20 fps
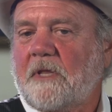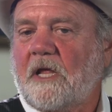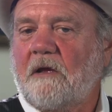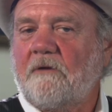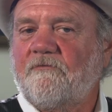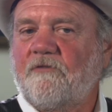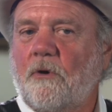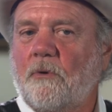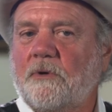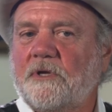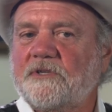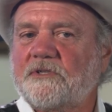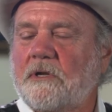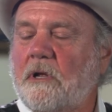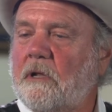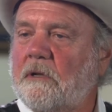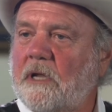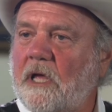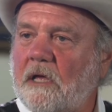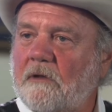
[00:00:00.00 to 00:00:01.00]
I focused
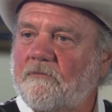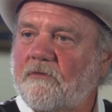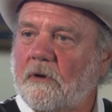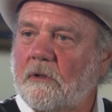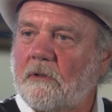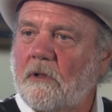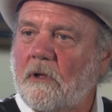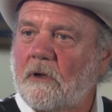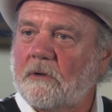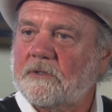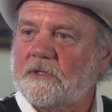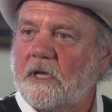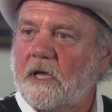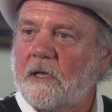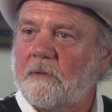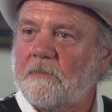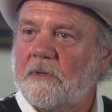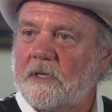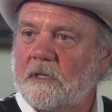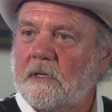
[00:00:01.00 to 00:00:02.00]
on that for a long
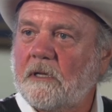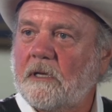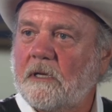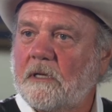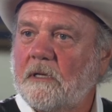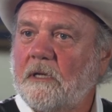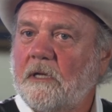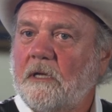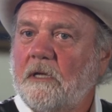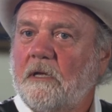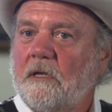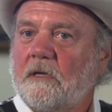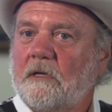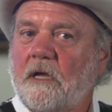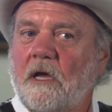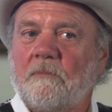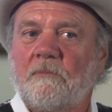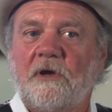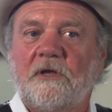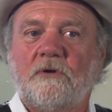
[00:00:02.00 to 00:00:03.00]
time, and
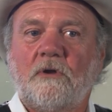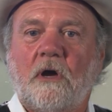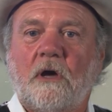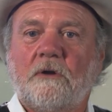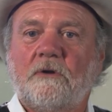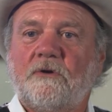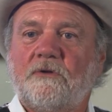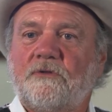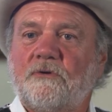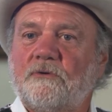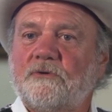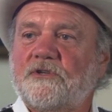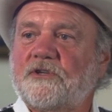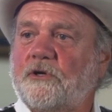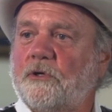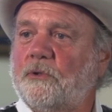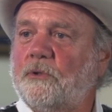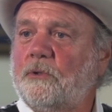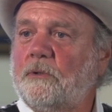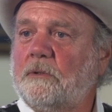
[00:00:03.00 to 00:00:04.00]
got my daughter through
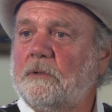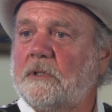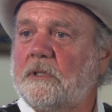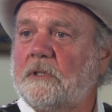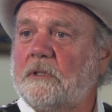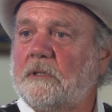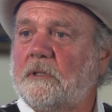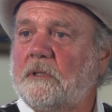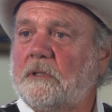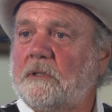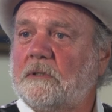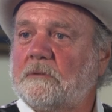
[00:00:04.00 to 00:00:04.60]
school, and